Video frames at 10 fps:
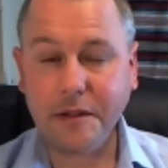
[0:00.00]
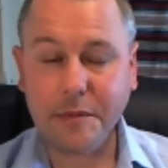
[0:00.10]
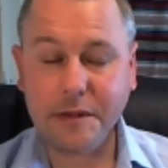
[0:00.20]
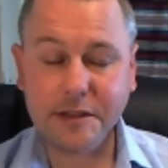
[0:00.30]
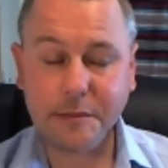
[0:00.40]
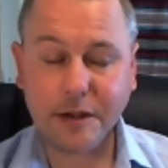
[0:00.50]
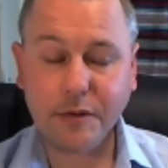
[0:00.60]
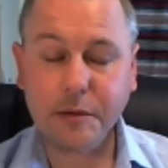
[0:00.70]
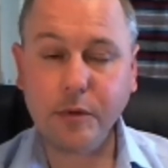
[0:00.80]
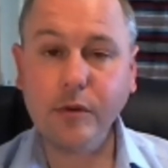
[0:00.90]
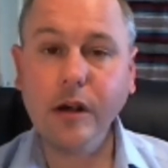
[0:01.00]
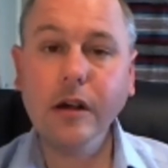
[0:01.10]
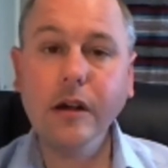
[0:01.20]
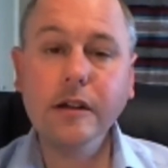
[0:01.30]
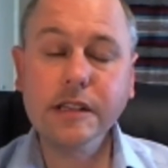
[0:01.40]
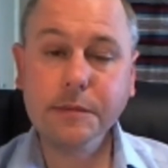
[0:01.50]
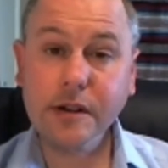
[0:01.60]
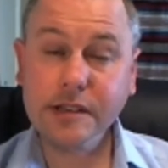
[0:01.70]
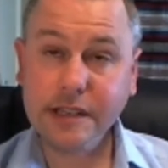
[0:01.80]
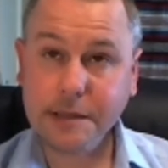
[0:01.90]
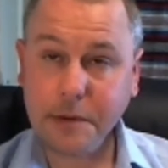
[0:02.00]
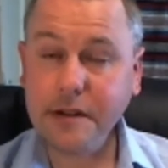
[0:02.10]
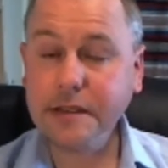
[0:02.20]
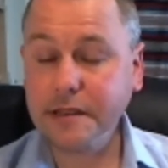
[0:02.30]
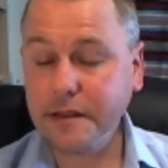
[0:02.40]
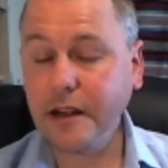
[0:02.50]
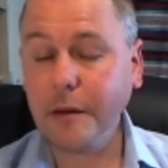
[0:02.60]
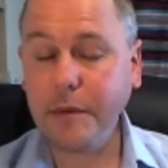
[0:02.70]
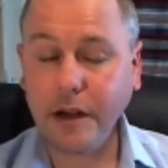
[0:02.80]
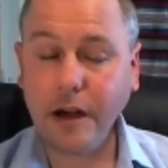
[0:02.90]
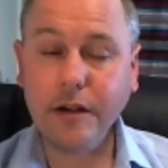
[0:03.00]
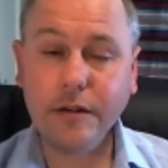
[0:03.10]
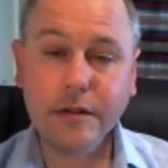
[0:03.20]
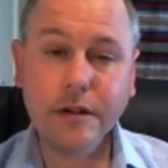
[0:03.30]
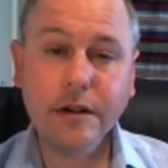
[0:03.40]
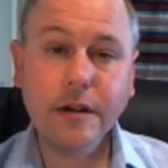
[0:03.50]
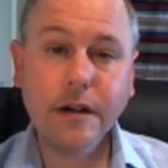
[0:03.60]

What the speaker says: I mean, there have been some incredible spiritual experiences that come and go,